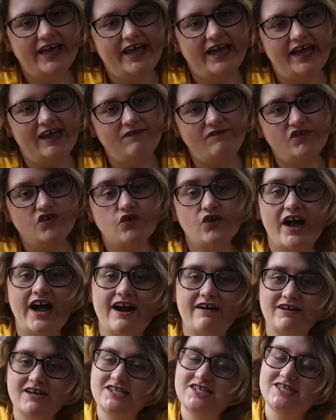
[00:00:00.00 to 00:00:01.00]
If your
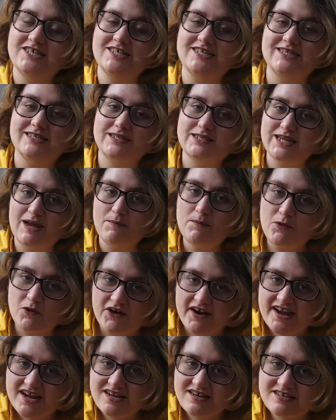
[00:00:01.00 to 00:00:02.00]
characters
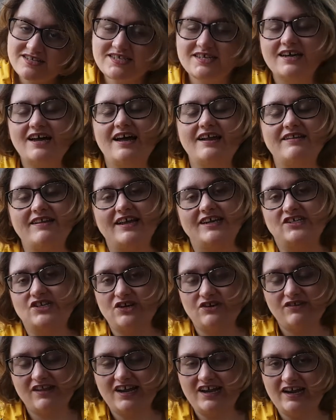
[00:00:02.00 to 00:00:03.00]
separate and
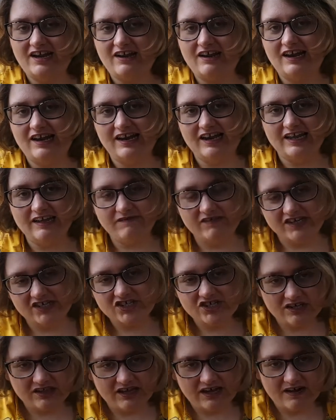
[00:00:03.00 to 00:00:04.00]
they leave
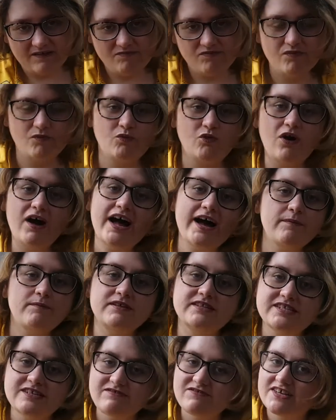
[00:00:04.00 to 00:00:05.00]
each other, what
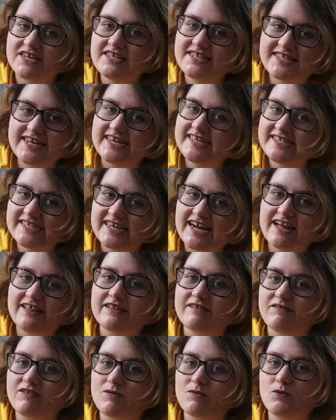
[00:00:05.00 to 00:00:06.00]
happens if they stay
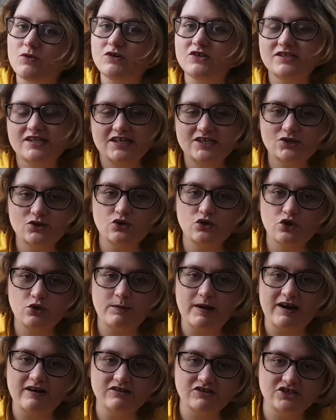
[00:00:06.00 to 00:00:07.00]
together and what do they talk
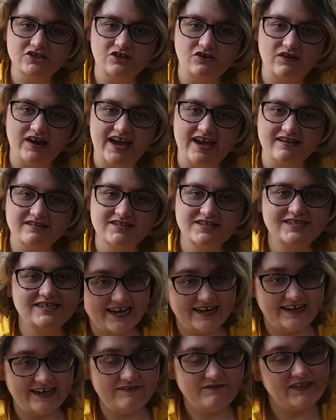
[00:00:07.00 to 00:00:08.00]
about and do next?
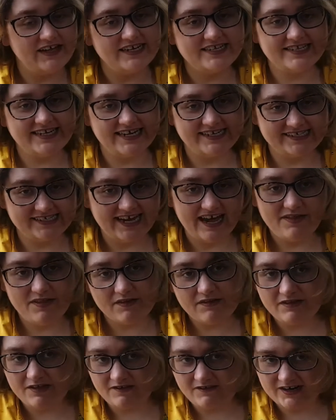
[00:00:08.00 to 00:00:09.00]
If they stay together
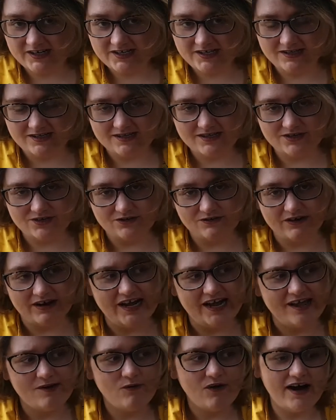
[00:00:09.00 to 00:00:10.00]
for the rest of the
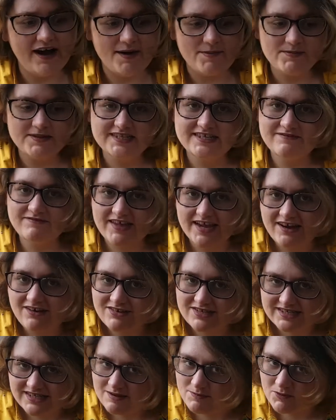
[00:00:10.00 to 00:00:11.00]
story, what happens if they
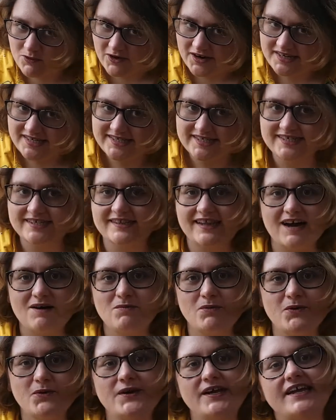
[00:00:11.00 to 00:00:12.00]
got separated at that
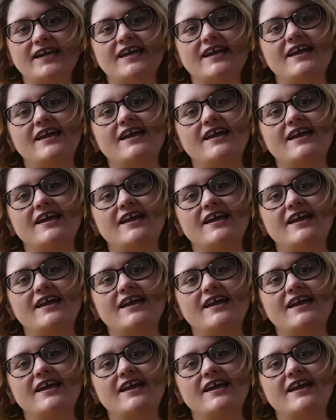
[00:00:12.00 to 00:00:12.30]
point?